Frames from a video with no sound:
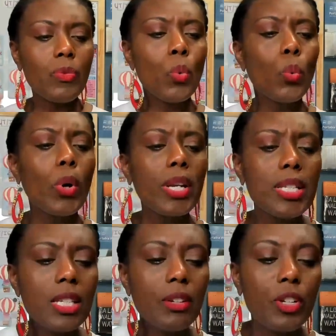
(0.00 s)
What is
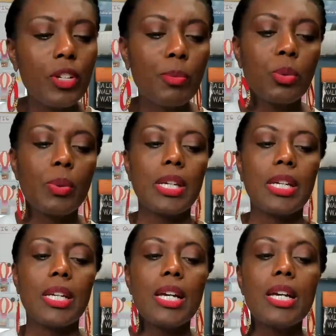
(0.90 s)
the difference
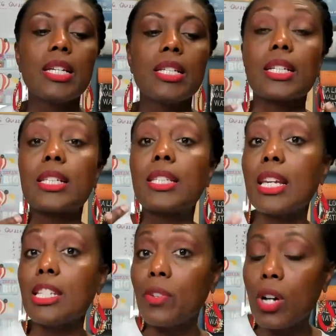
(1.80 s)
between
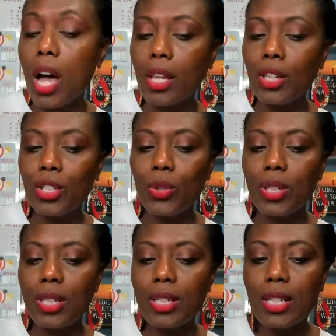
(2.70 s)
successful college
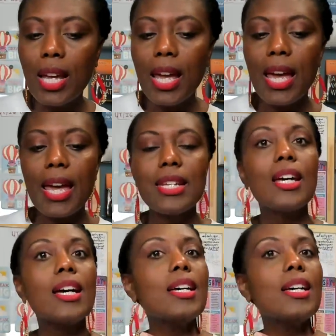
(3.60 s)
students and
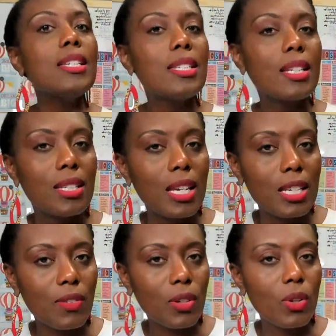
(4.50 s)

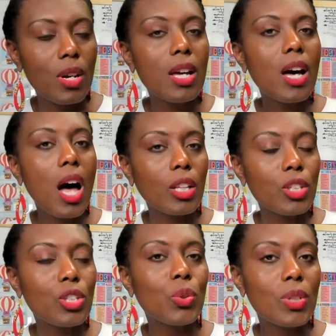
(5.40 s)
unsuccessful
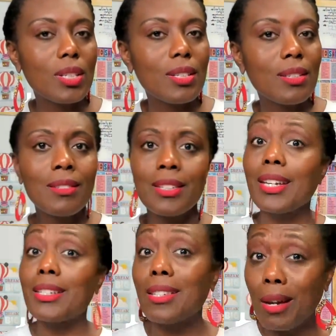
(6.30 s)
college students?
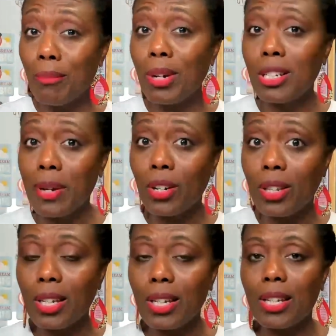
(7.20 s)
Isn't that much better
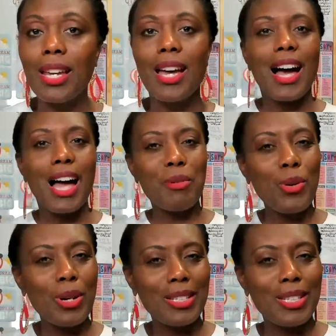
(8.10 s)
than I'm
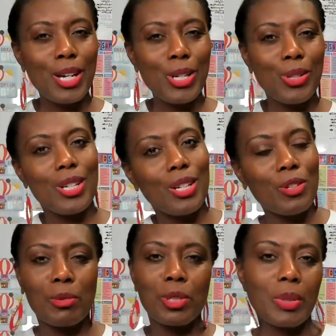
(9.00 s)
going to tell you the
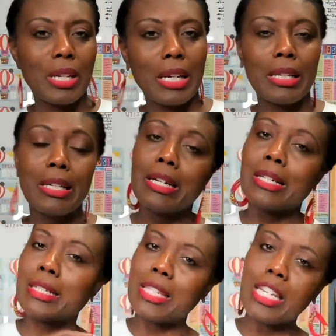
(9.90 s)
difference between a
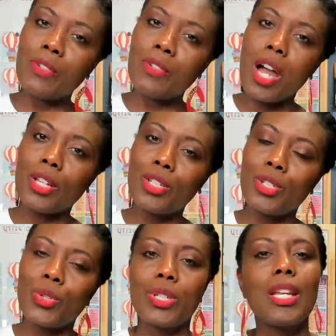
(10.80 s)
successful college
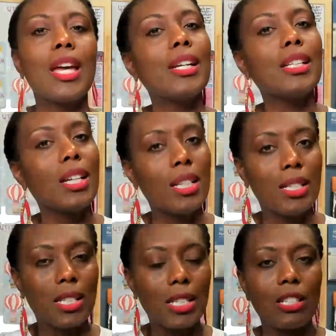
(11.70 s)
student and an
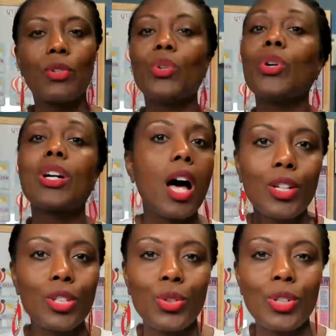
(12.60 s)
unsuccessful
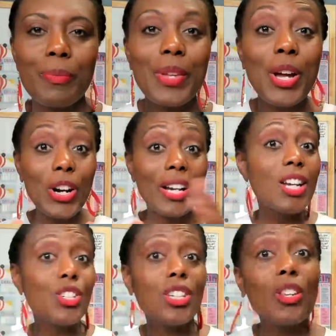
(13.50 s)
college student? All right,
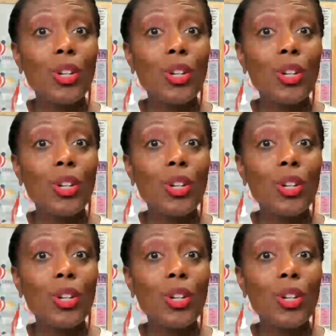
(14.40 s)
here's another